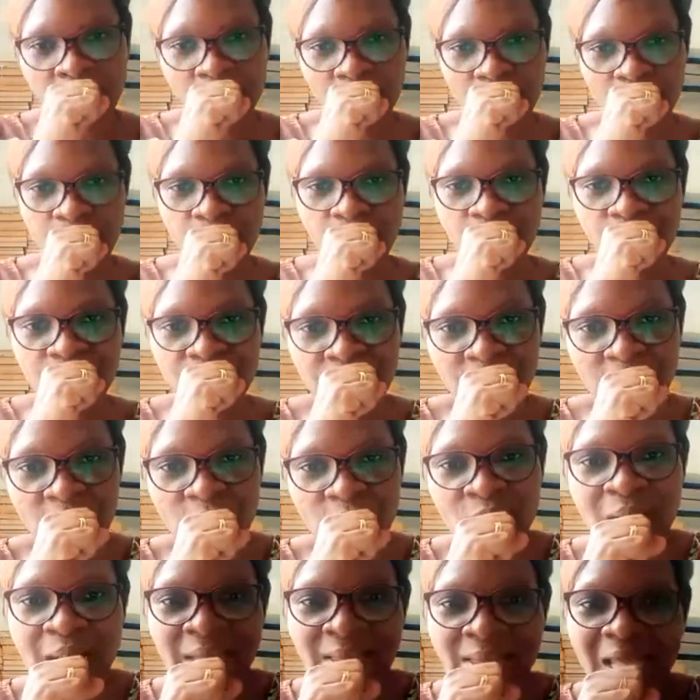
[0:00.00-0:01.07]

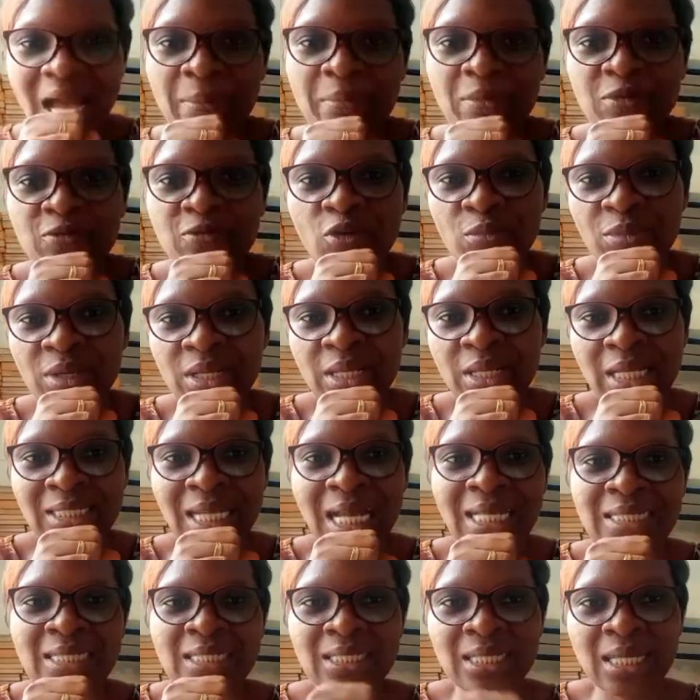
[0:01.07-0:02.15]
You can type it for me in the
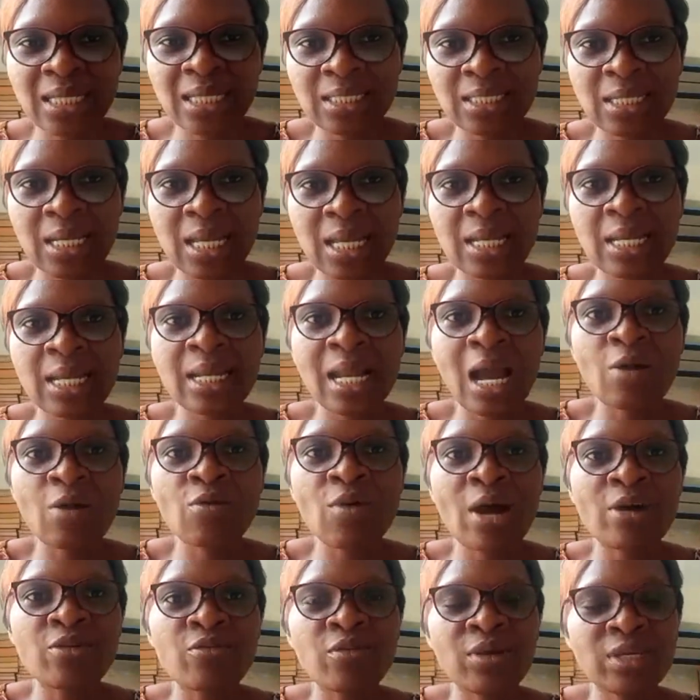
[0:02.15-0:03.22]
chat section, and then I will
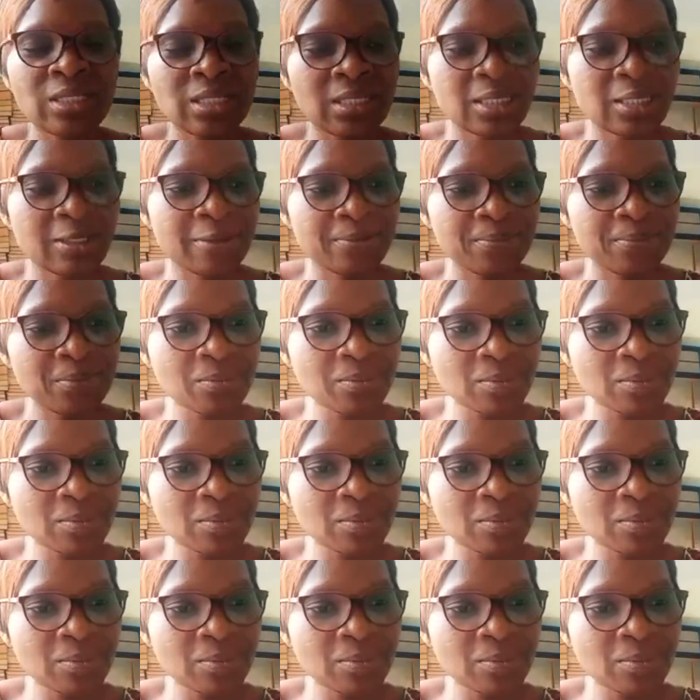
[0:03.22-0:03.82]
address it.